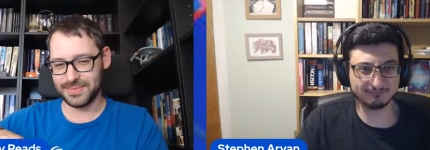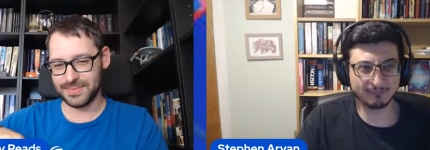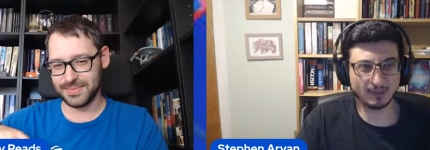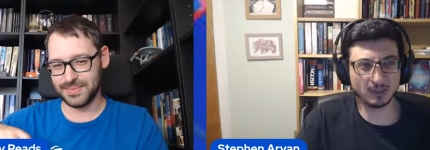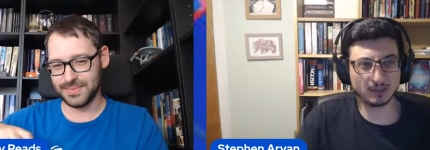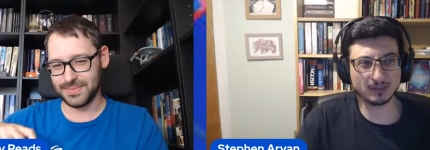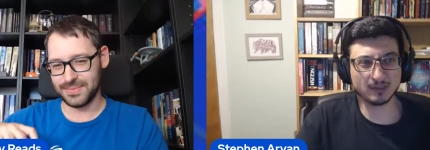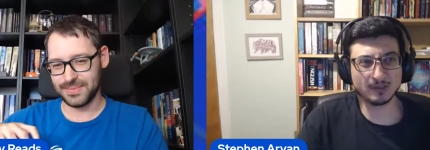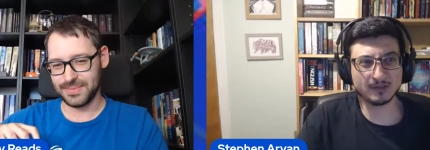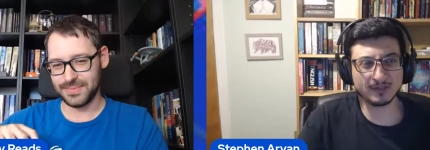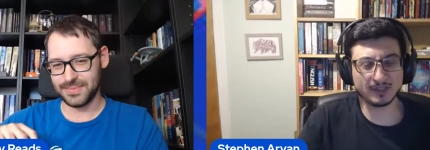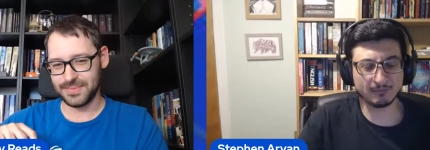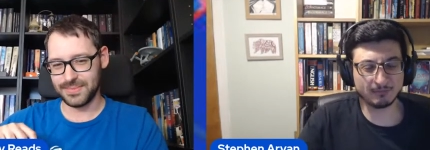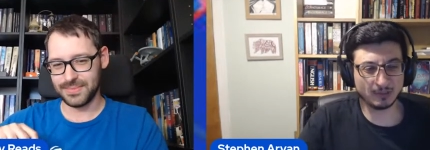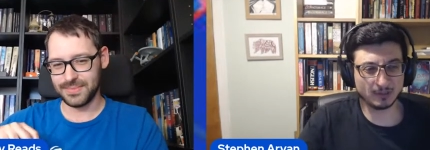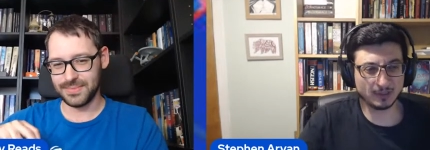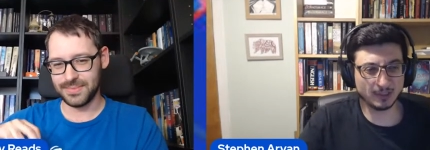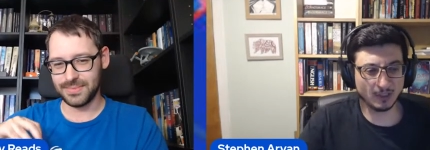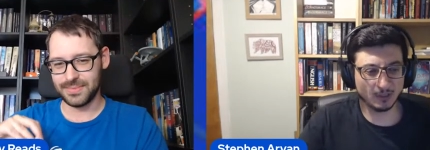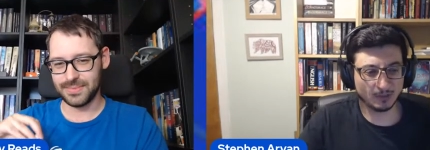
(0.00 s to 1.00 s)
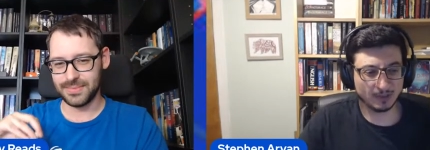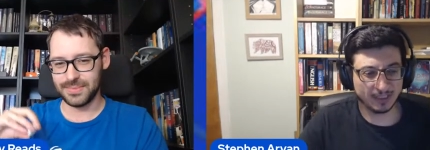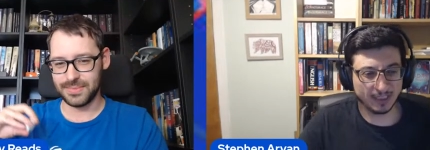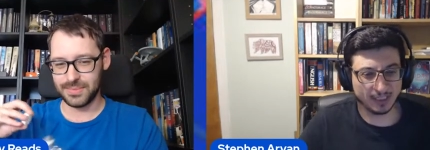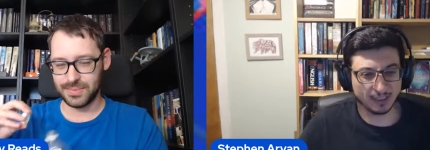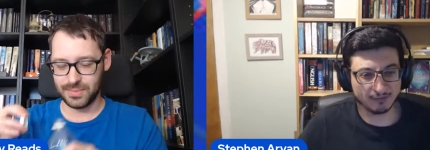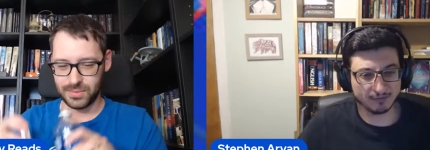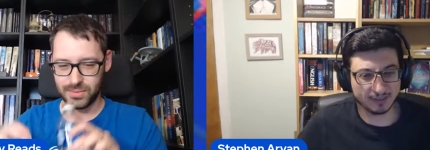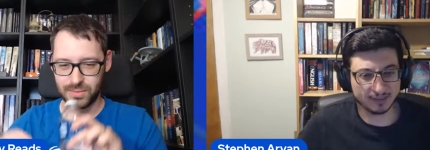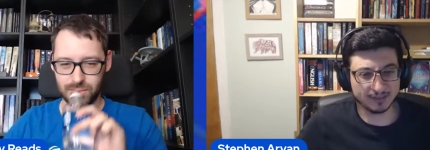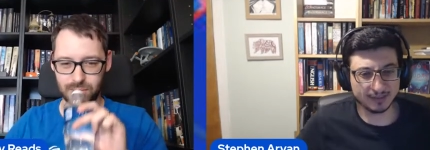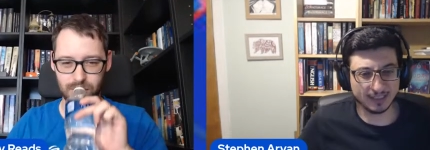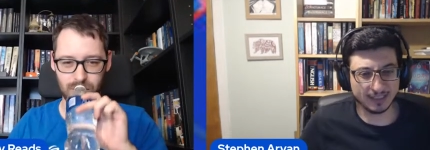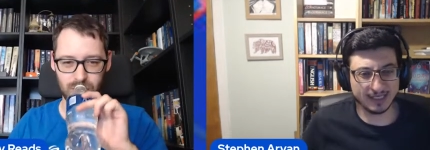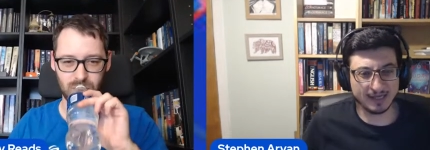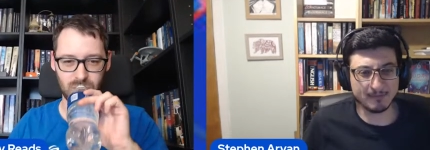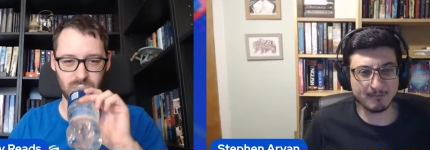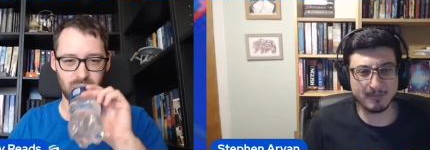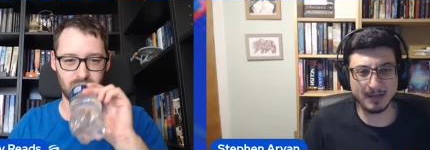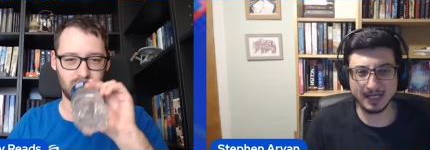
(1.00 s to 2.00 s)
Speaker 1: Mongols and Mongolia and, and
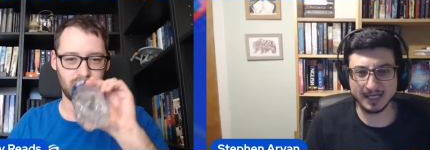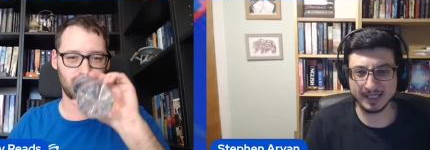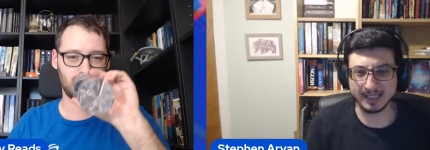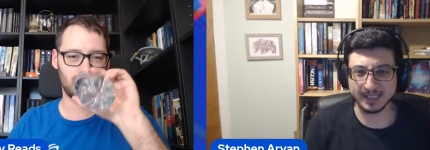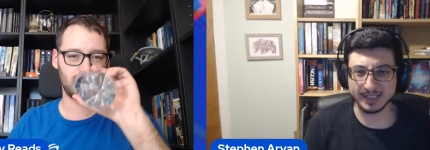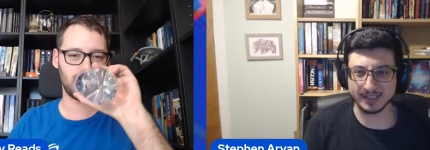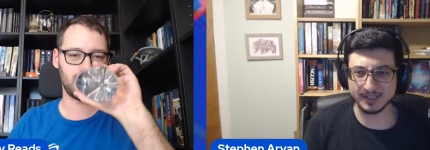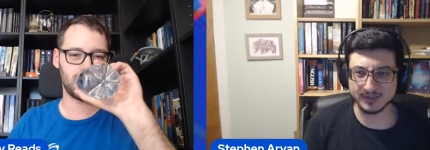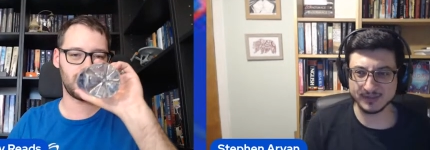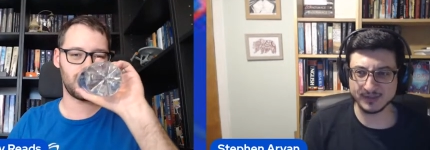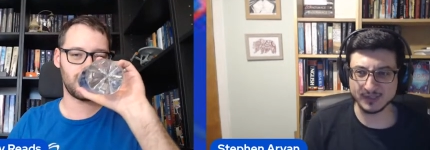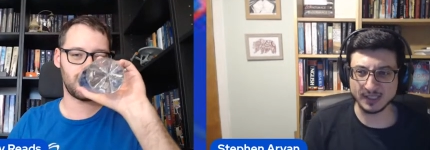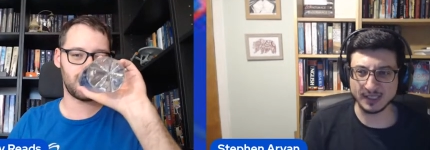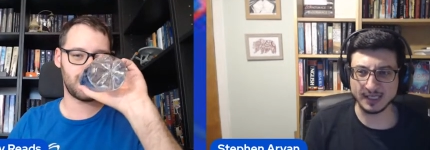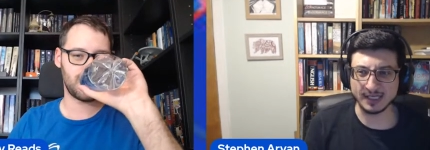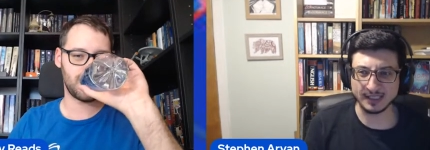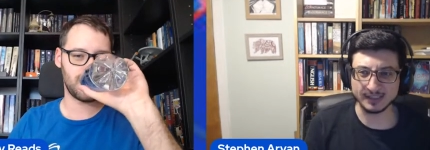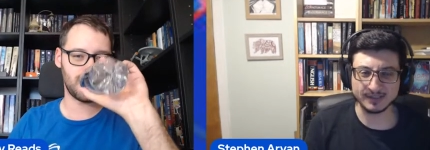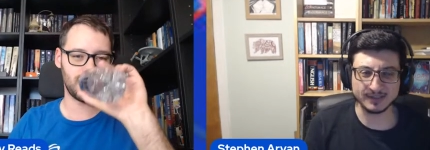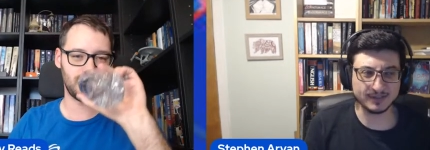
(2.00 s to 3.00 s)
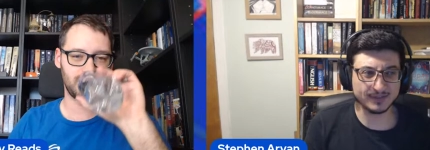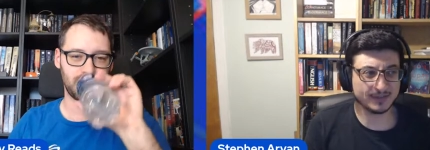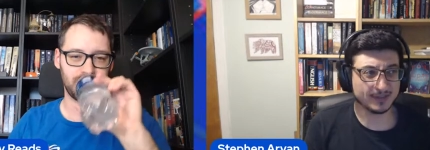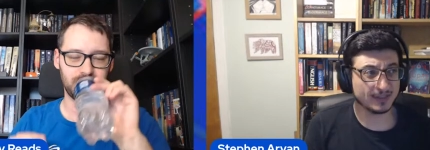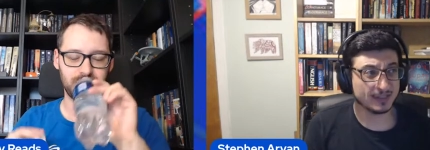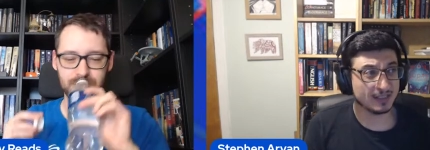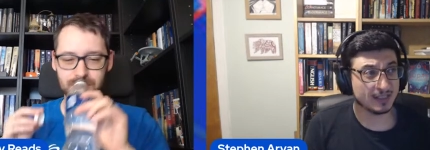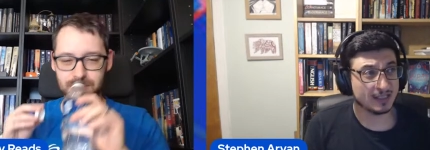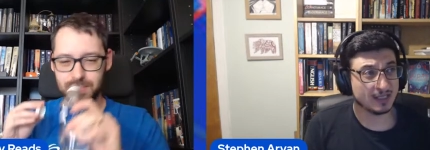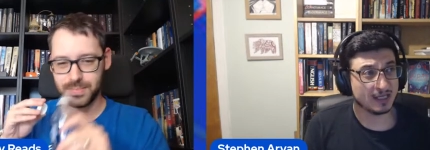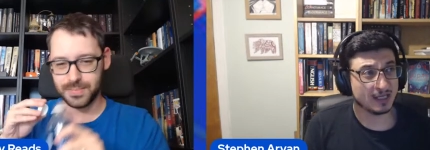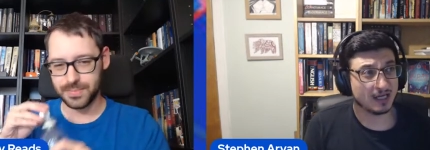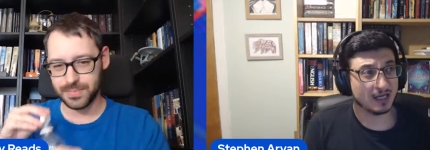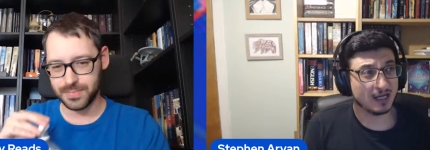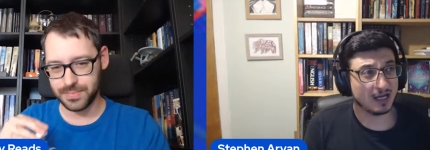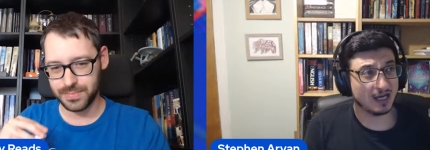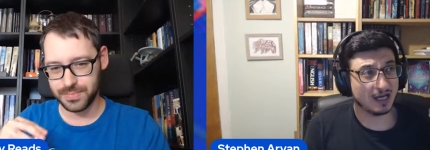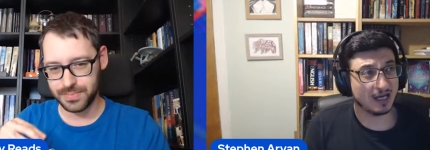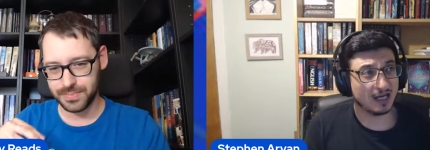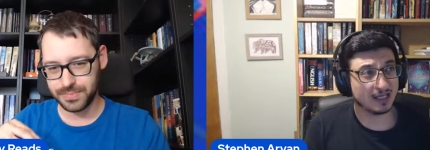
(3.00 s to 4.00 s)
empires and
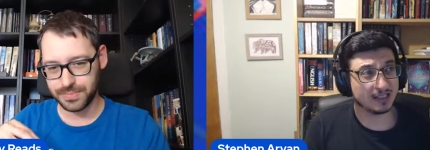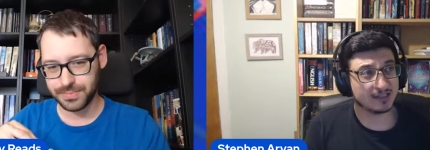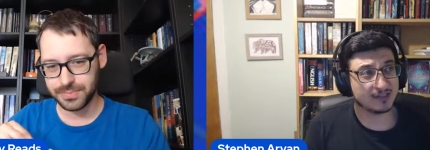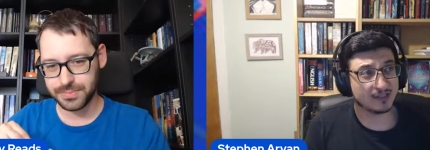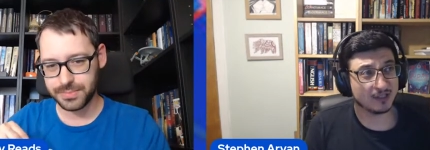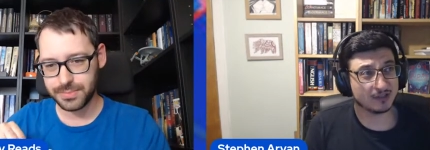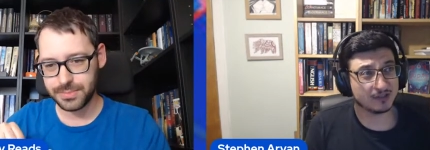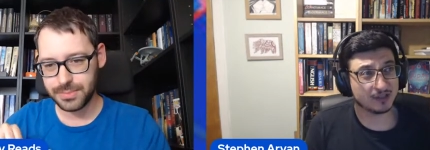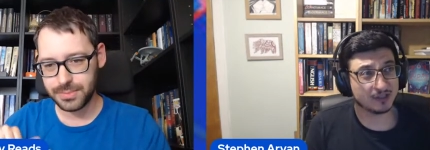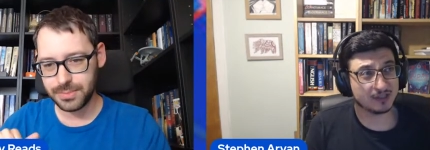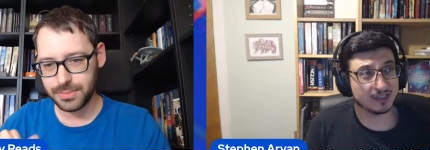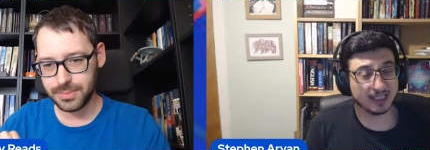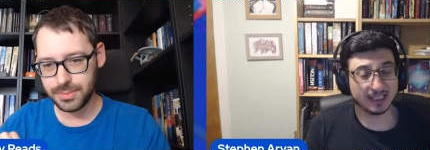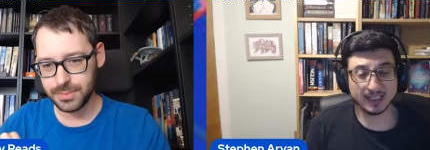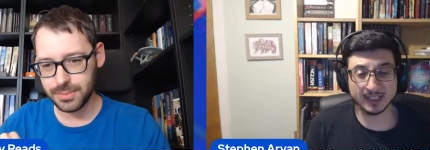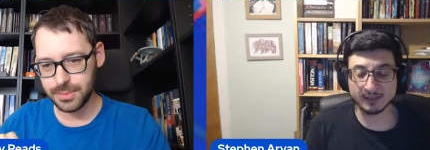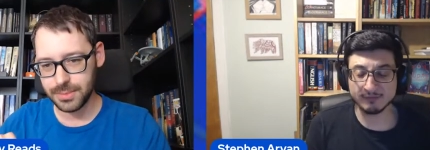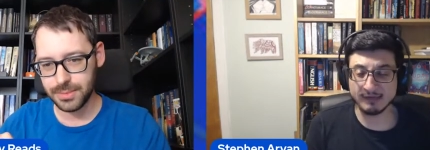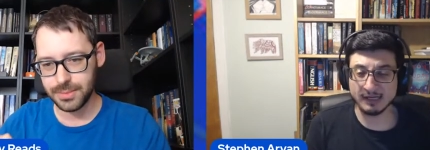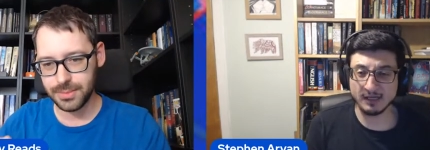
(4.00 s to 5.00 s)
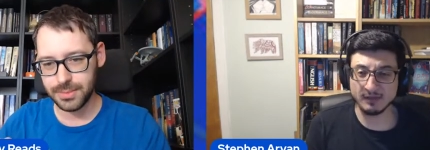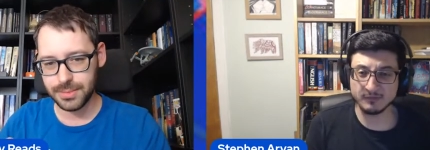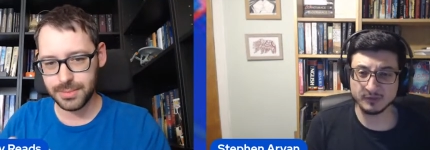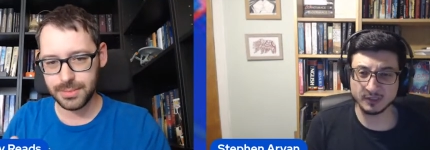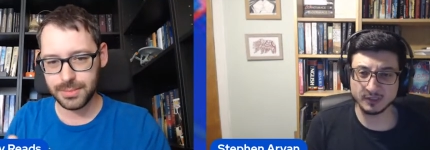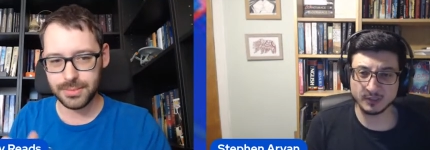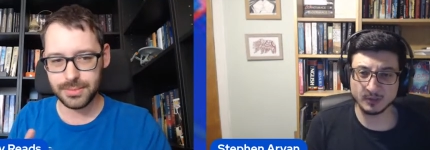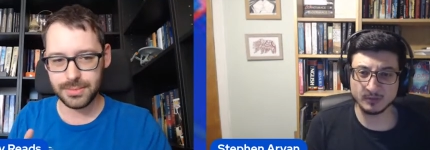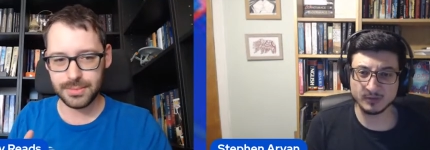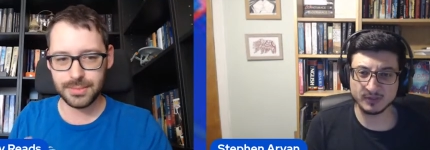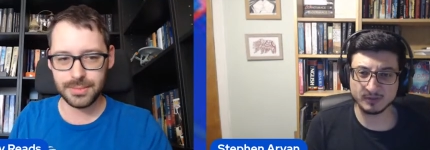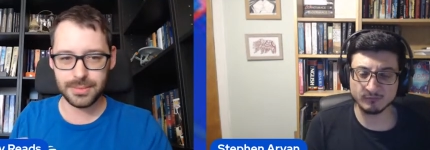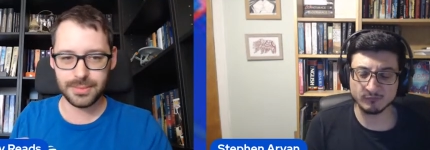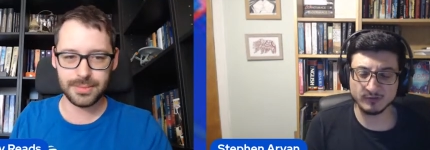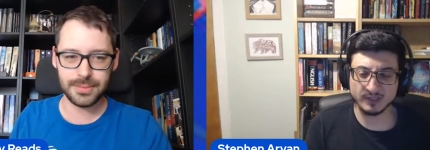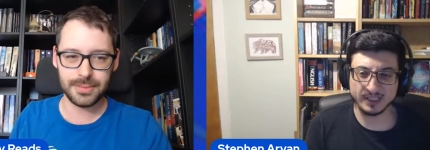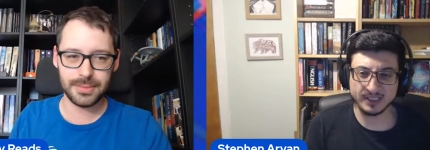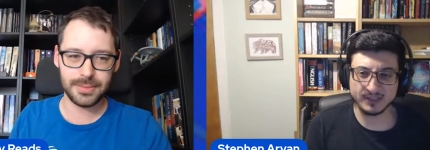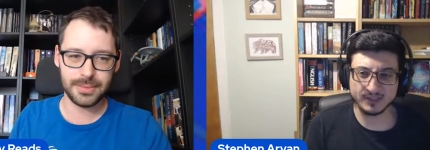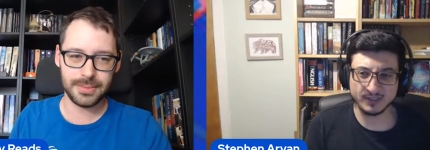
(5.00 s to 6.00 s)
I started digging around and doing some
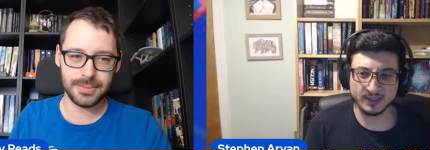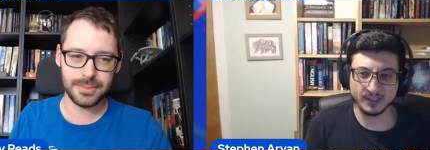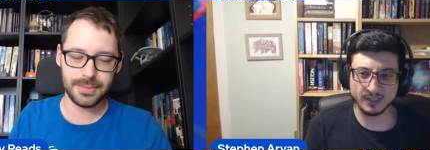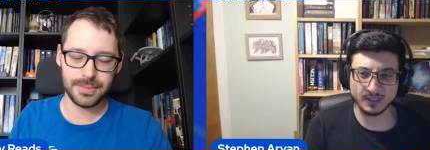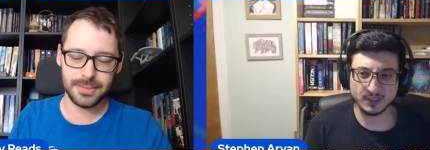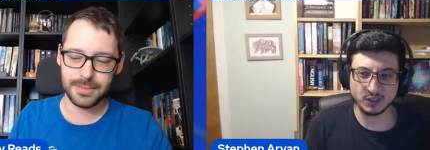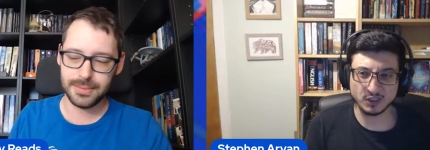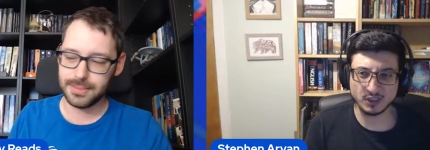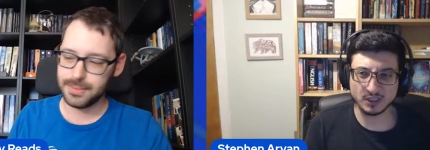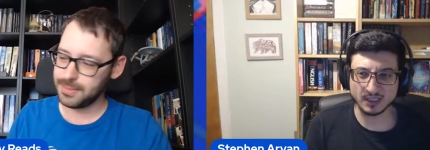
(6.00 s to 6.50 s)
research.